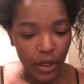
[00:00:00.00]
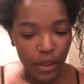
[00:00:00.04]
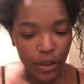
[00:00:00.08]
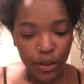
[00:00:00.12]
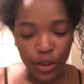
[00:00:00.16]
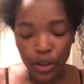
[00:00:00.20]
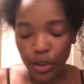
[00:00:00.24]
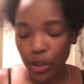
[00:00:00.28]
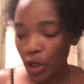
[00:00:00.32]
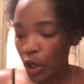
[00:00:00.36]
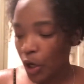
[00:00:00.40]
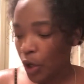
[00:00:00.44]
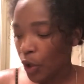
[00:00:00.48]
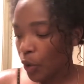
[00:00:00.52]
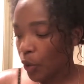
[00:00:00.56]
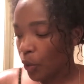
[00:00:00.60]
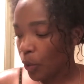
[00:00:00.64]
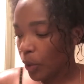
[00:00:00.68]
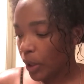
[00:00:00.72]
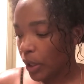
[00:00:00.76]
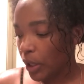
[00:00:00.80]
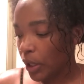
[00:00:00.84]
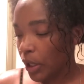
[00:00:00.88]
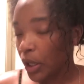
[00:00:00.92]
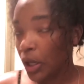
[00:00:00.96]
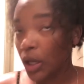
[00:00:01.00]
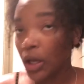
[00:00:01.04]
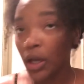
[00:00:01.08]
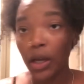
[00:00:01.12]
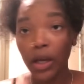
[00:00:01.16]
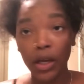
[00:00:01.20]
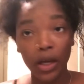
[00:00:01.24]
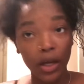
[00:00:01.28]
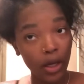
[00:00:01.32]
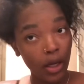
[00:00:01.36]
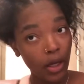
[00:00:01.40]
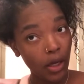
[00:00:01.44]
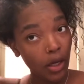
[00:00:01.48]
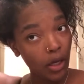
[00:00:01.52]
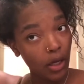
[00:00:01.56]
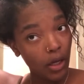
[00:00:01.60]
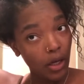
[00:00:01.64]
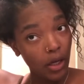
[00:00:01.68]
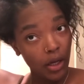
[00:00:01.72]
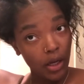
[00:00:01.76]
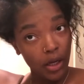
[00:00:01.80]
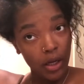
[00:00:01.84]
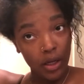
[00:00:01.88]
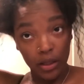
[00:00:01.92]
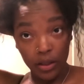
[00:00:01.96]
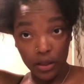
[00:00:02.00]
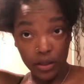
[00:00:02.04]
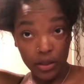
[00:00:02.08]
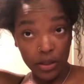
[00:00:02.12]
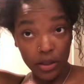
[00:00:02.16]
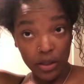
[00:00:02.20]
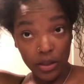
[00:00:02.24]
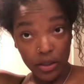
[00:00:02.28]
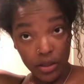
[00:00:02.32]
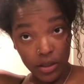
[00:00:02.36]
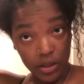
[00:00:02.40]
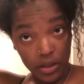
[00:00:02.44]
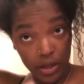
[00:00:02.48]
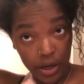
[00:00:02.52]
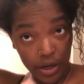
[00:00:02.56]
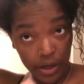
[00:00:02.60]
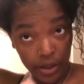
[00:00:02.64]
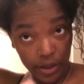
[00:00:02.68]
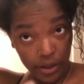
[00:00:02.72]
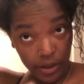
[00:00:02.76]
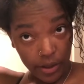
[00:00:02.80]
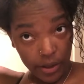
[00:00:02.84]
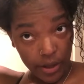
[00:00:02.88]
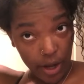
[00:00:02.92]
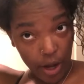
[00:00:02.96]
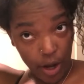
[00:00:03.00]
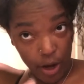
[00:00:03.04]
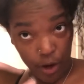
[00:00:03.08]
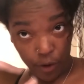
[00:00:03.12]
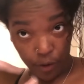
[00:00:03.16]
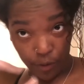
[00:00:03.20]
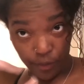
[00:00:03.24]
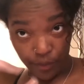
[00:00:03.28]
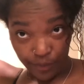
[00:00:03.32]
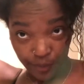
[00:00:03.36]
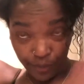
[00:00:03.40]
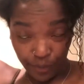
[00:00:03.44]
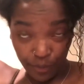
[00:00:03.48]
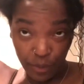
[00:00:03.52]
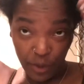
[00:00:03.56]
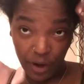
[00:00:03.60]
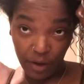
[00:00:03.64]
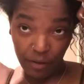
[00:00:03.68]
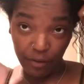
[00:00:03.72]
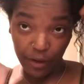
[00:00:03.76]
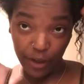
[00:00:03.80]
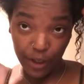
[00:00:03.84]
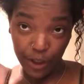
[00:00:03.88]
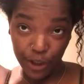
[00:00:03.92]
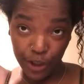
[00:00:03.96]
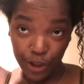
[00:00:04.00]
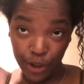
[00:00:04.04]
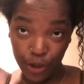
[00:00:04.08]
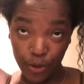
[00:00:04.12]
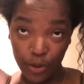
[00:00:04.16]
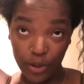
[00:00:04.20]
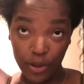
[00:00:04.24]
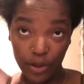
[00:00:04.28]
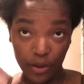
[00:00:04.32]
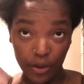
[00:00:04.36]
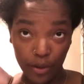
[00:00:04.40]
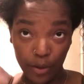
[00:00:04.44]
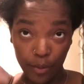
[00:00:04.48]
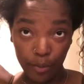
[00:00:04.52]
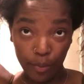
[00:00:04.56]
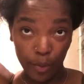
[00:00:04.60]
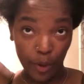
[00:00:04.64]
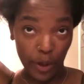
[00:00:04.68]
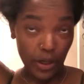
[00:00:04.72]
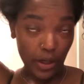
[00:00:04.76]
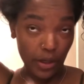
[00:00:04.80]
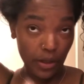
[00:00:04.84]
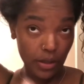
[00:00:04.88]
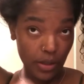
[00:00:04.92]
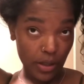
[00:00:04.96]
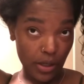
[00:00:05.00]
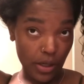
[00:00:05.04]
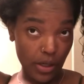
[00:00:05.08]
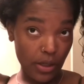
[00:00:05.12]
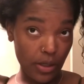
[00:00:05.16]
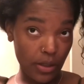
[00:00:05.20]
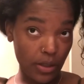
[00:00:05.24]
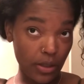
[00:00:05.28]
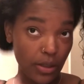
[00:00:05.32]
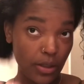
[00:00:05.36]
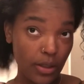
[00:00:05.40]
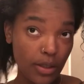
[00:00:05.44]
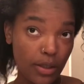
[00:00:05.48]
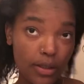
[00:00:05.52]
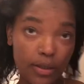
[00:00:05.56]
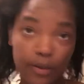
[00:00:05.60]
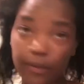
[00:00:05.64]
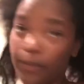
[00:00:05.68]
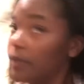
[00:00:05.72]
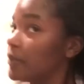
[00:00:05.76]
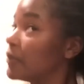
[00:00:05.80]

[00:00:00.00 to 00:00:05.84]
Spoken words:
So let's get started. Oh, my friend Tuda braided these.